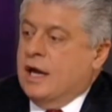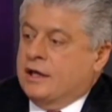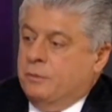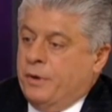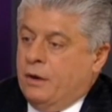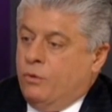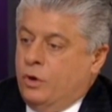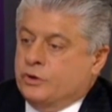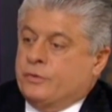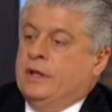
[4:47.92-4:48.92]
Occupy
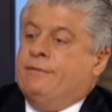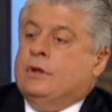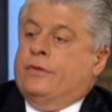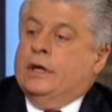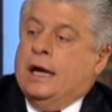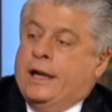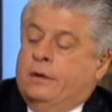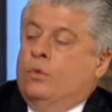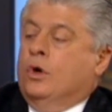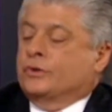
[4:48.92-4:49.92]
Wall Street, even though they're not
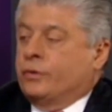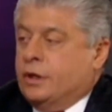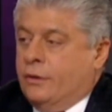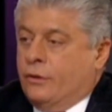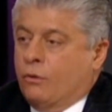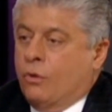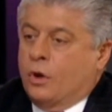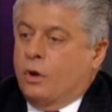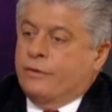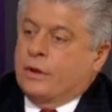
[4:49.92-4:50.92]
in Wall Street and they're
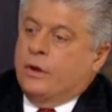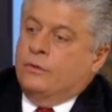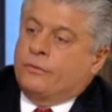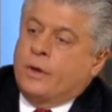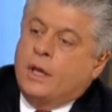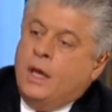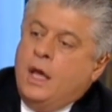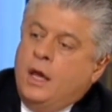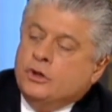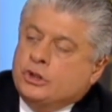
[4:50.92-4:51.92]
all over the country.
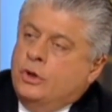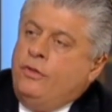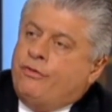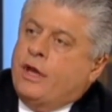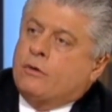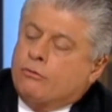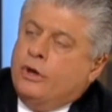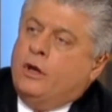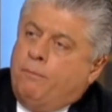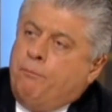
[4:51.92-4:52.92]
Shouldn't their
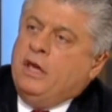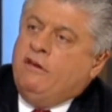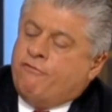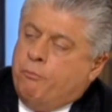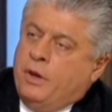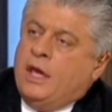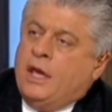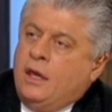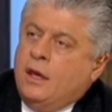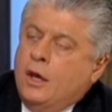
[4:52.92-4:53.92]
real beef
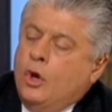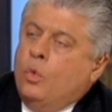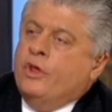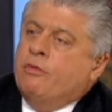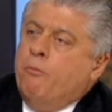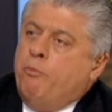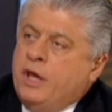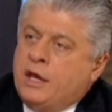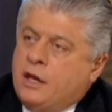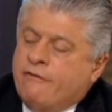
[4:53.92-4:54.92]
be with
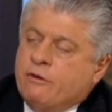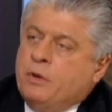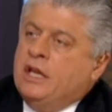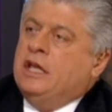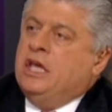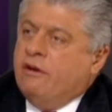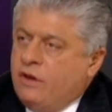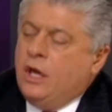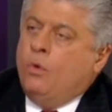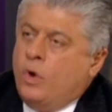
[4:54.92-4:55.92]
big government
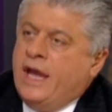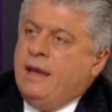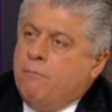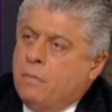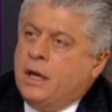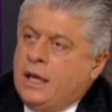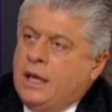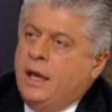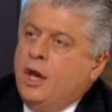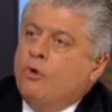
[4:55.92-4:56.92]
giving away
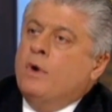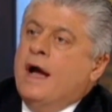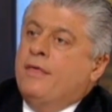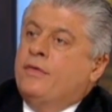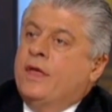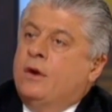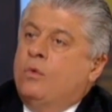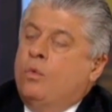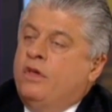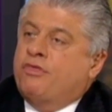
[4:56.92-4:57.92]
money rather
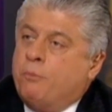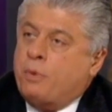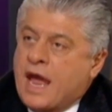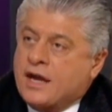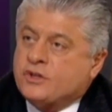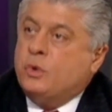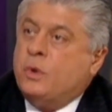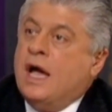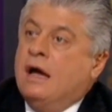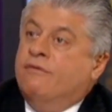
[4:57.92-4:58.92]
than with the banks
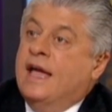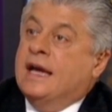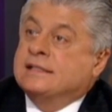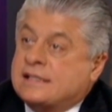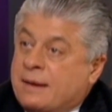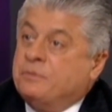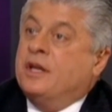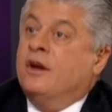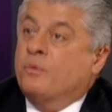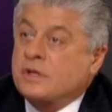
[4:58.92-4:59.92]
who have
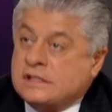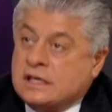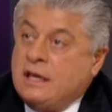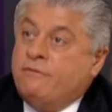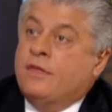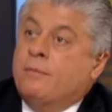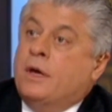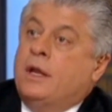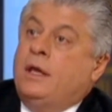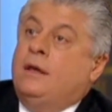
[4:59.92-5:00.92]
accepted and received the
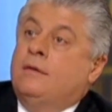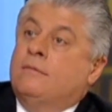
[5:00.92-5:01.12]
money?